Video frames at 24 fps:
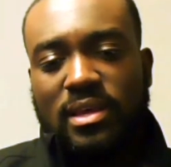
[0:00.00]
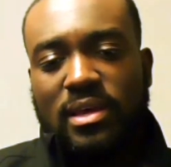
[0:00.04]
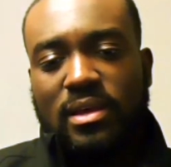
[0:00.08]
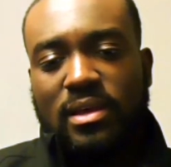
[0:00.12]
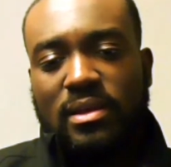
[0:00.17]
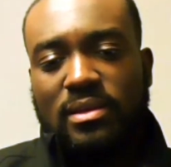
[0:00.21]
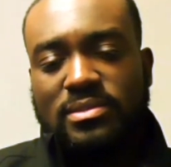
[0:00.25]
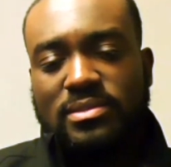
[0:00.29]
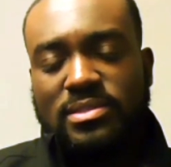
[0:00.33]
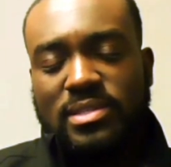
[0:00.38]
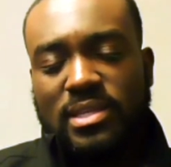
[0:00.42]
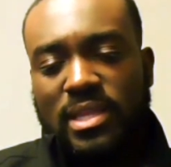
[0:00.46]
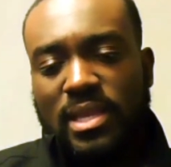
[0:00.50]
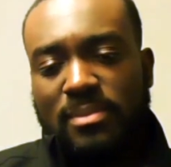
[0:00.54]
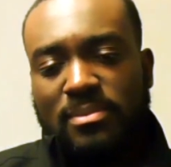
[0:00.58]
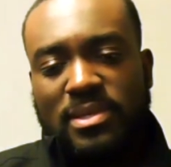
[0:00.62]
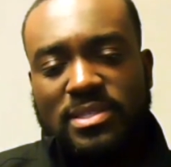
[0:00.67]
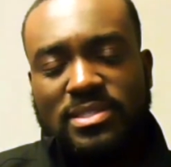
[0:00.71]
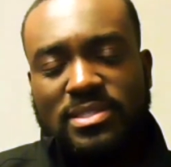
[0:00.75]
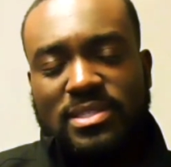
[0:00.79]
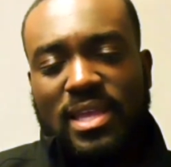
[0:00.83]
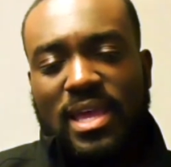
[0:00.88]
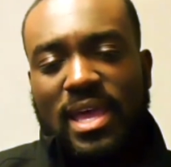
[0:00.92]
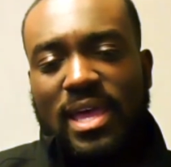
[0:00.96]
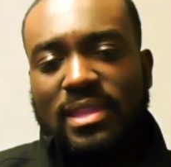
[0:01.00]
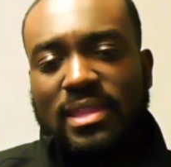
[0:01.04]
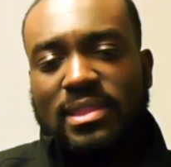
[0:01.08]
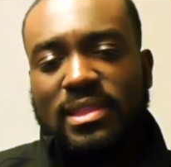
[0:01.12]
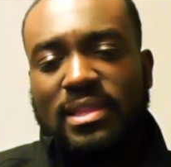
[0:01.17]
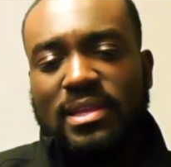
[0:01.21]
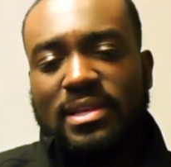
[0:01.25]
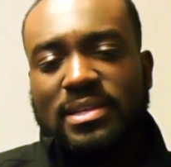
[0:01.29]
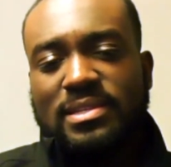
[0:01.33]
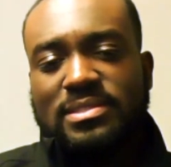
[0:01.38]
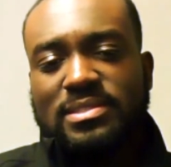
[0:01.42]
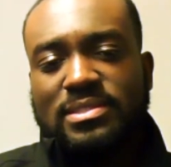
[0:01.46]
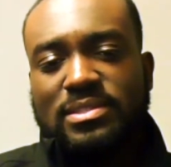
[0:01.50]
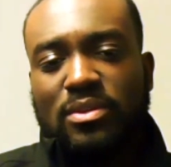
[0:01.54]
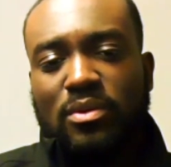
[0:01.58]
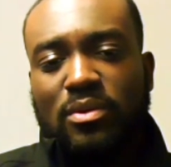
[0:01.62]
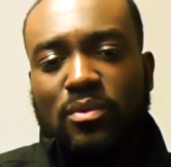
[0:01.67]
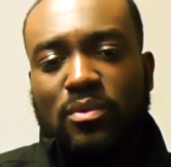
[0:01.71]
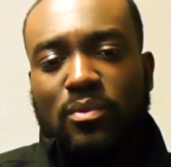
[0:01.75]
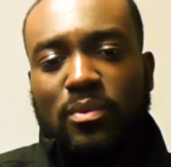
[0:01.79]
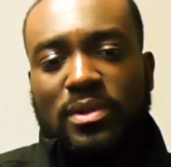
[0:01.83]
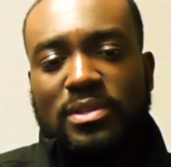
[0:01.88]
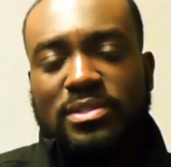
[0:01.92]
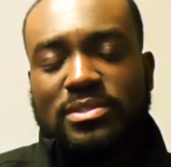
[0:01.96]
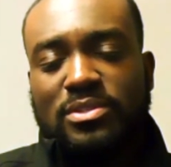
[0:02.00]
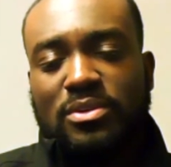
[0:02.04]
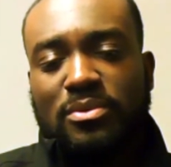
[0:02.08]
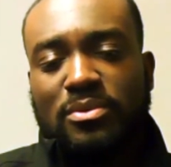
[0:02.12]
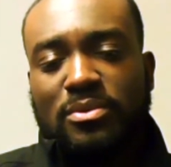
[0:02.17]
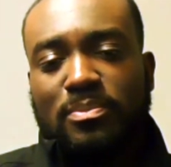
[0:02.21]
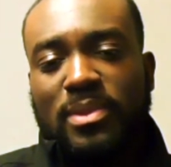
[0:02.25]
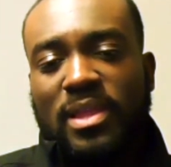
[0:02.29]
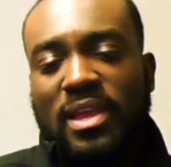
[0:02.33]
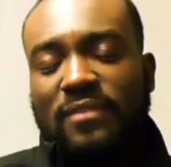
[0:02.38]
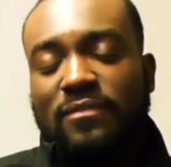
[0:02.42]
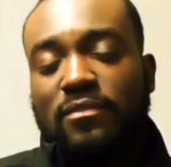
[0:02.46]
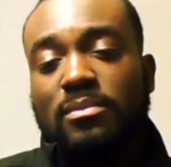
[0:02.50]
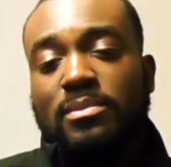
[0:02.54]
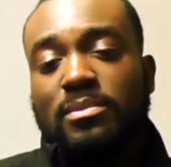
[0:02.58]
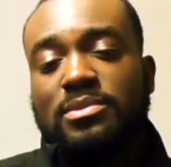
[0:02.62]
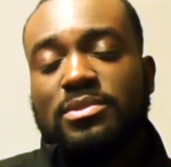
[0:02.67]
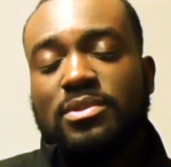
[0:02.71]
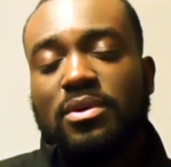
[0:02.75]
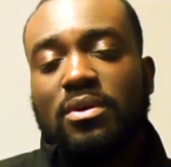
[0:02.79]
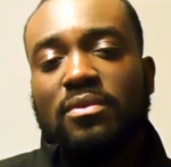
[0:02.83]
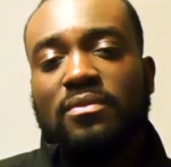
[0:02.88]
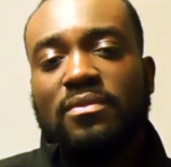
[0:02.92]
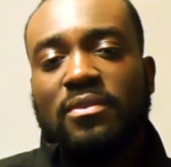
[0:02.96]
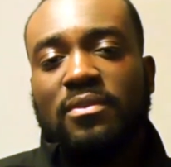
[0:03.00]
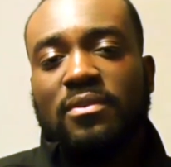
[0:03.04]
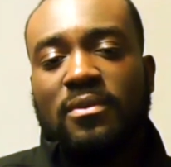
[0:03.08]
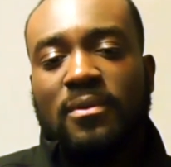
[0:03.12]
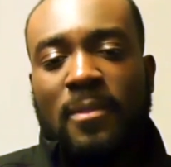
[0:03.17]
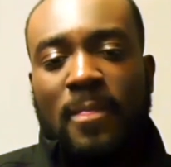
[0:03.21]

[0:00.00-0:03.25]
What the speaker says: celebrities and athletes, once their platform is over,